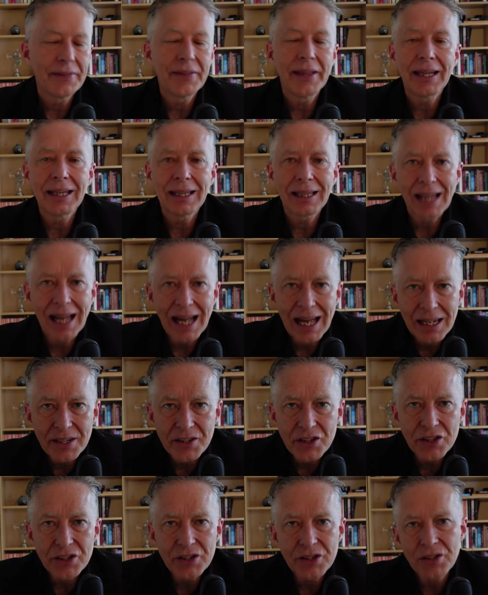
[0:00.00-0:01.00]
the
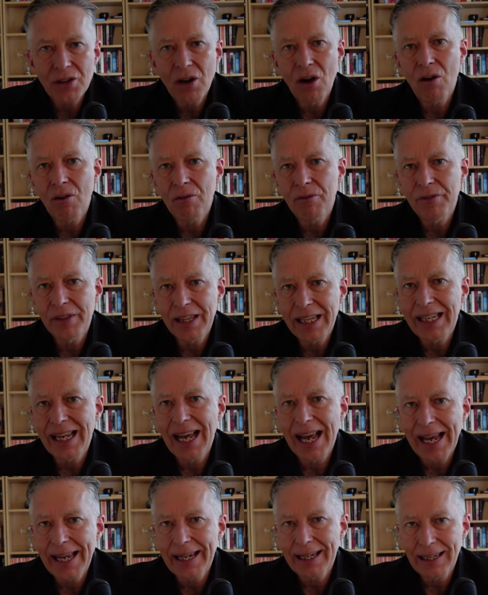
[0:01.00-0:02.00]
largest of the
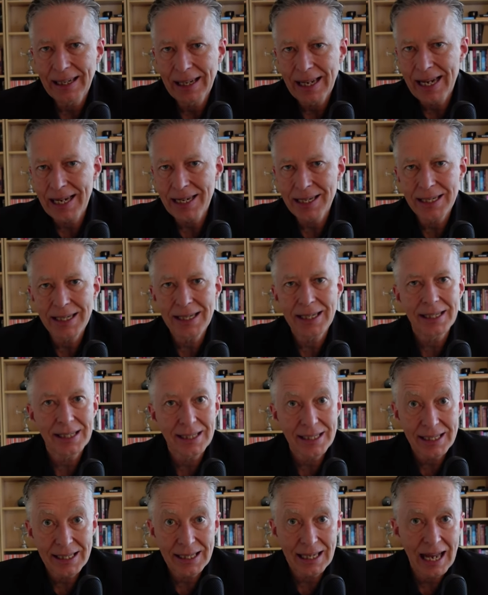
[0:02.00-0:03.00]
Atlantic
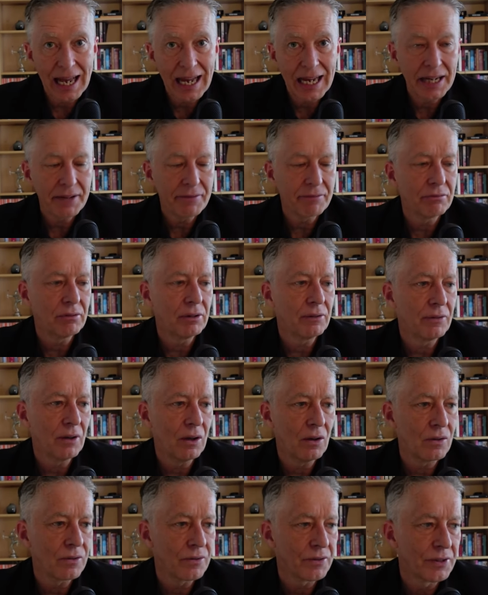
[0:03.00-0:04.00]
slave
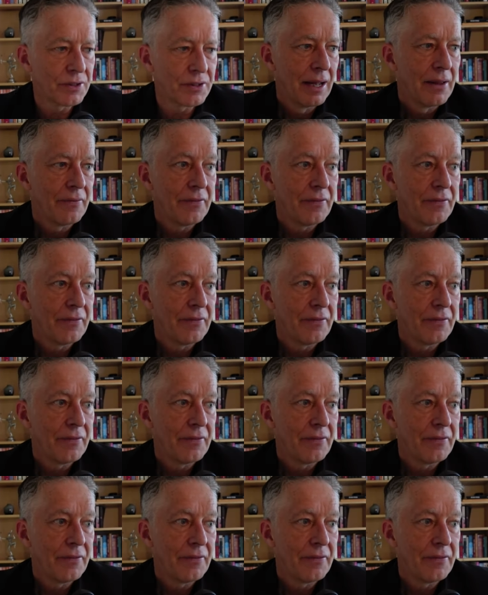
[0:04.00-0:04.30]
revolts.